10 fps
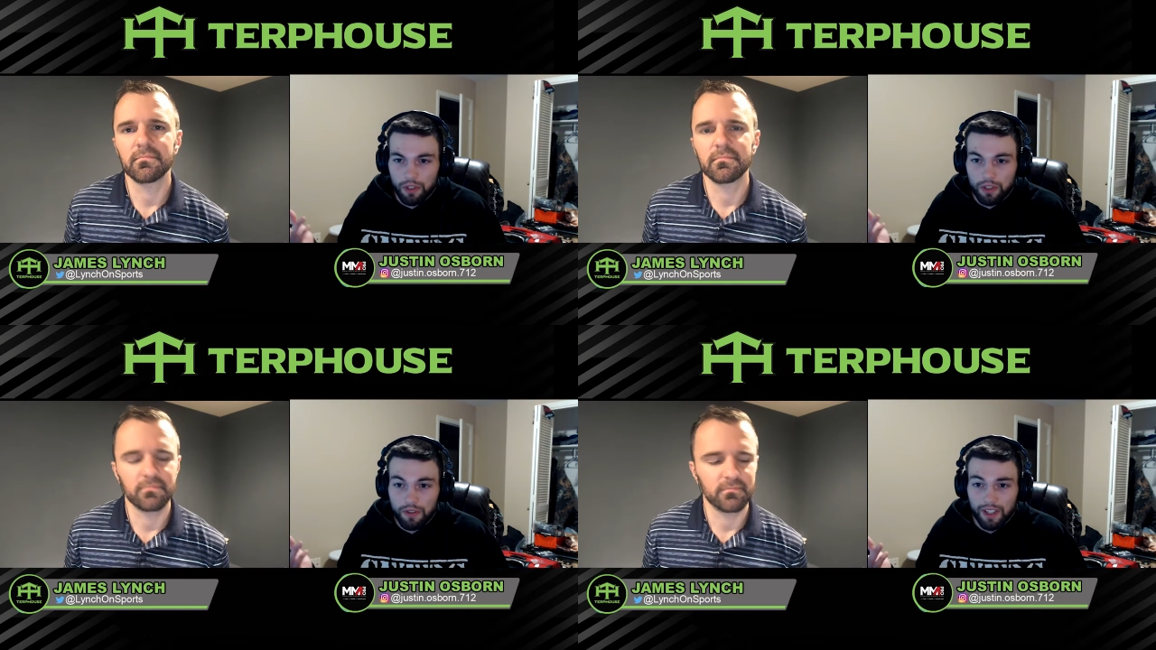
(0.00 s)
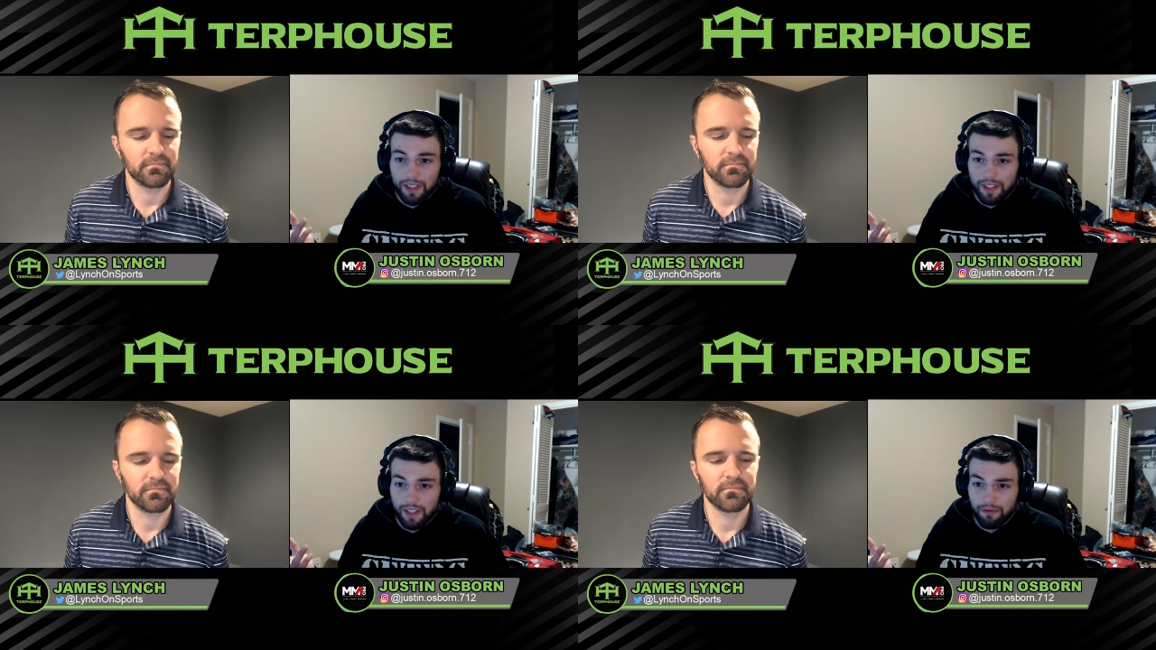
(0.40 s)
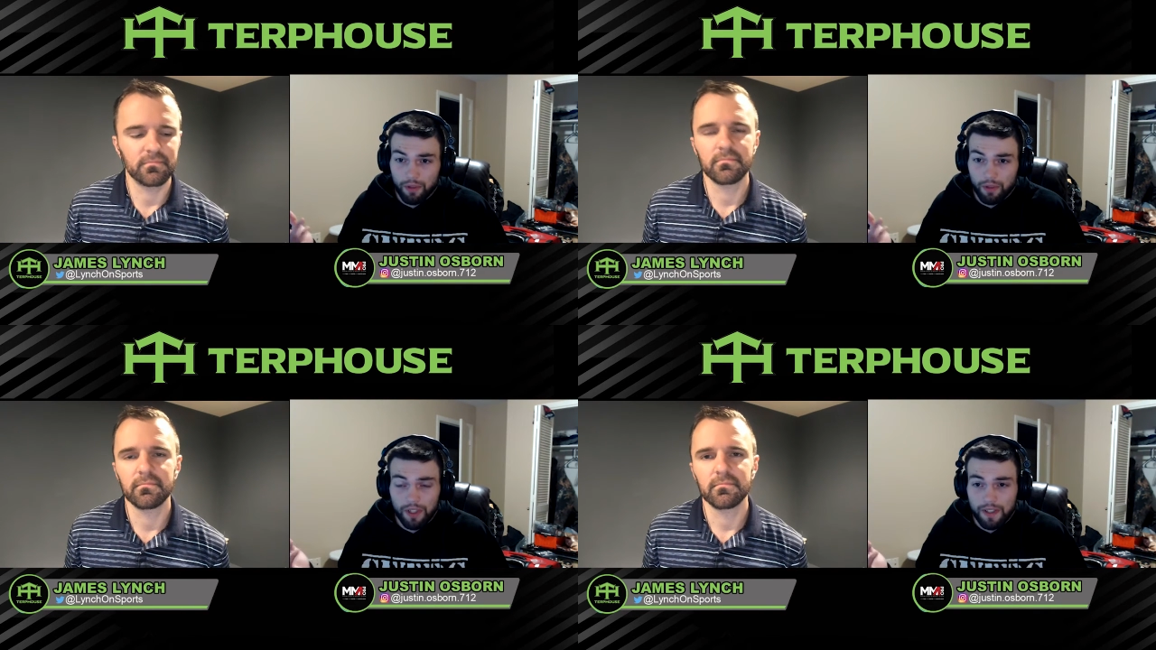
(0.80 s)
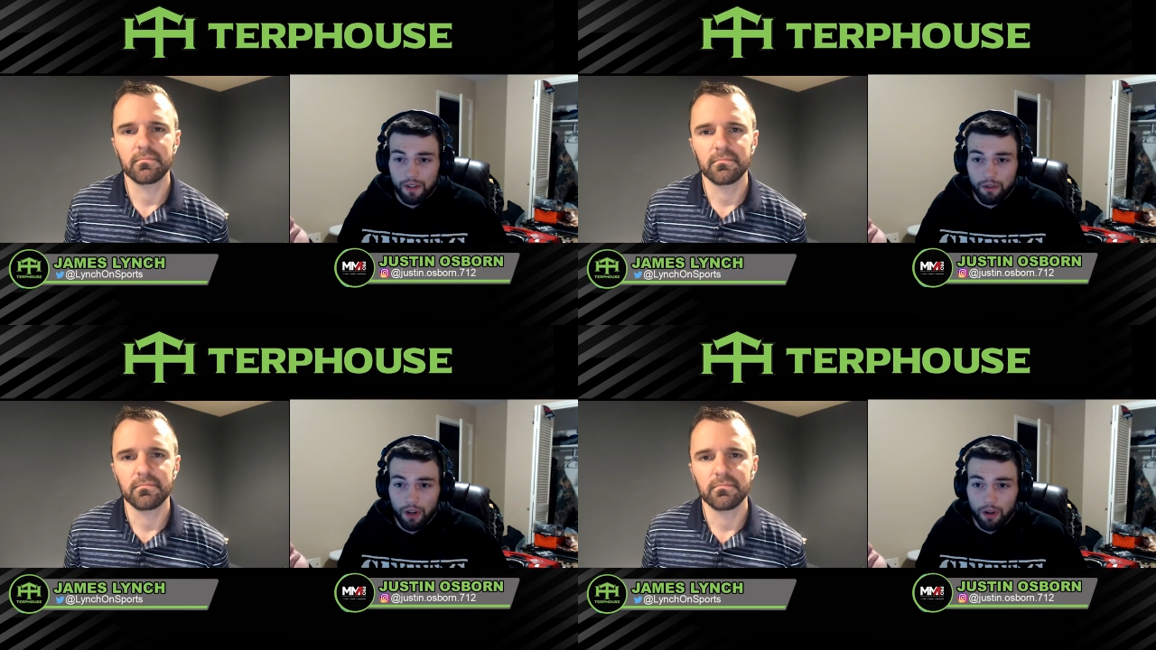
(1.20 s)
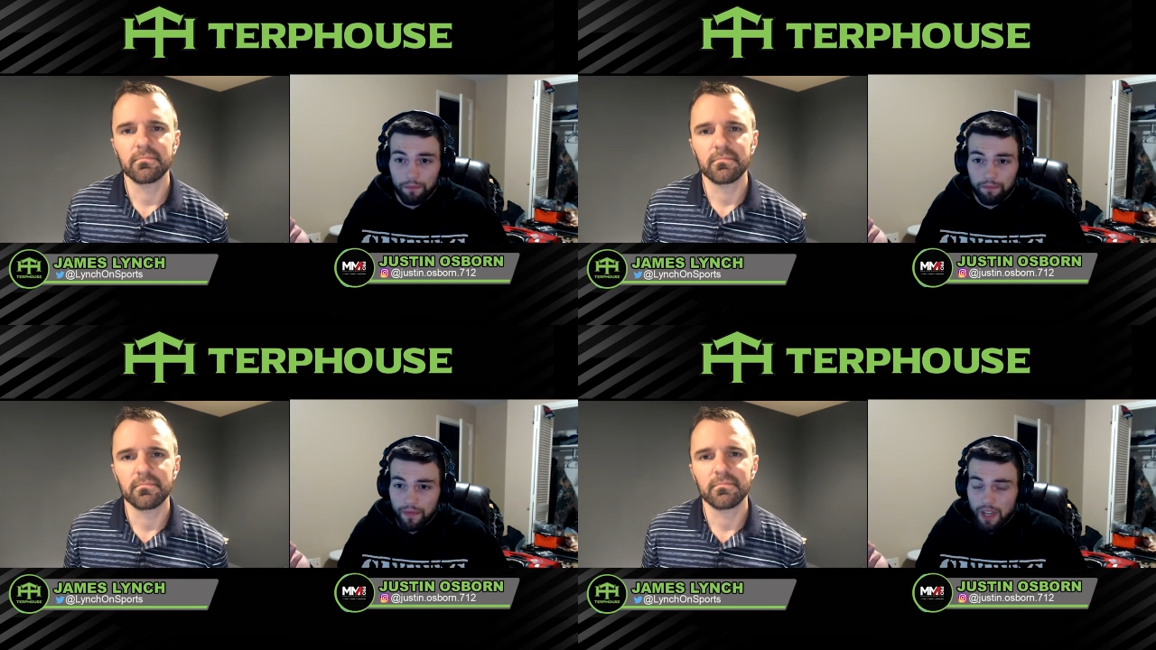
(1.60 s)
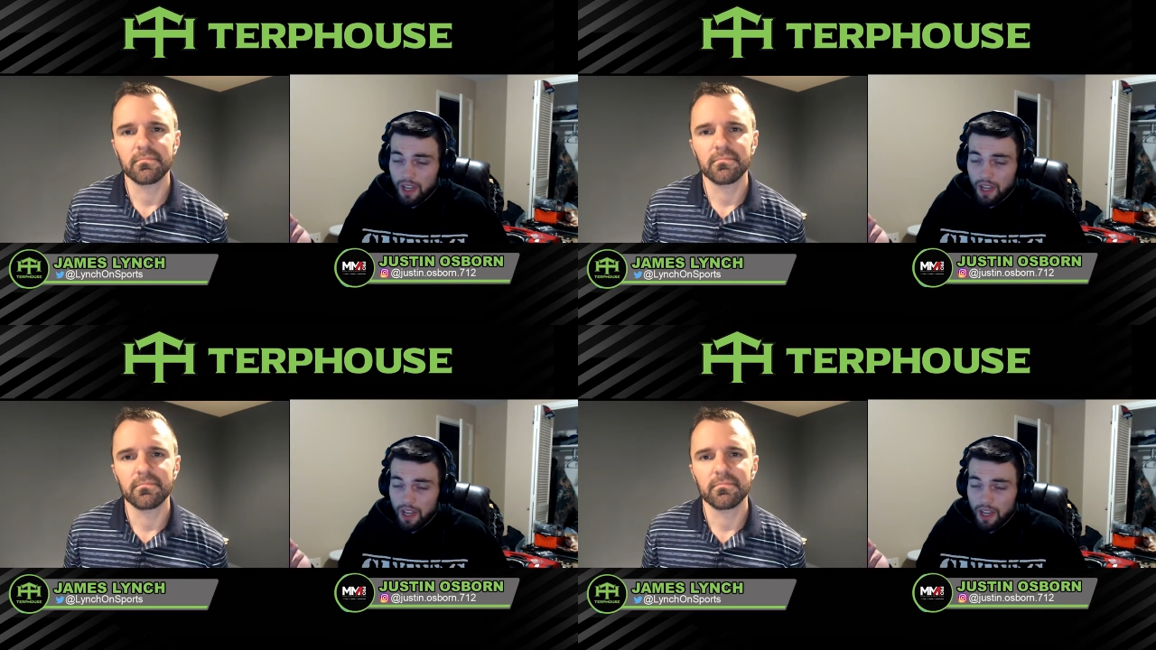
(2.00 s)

Speaker 1: what do you think? He said three to zero.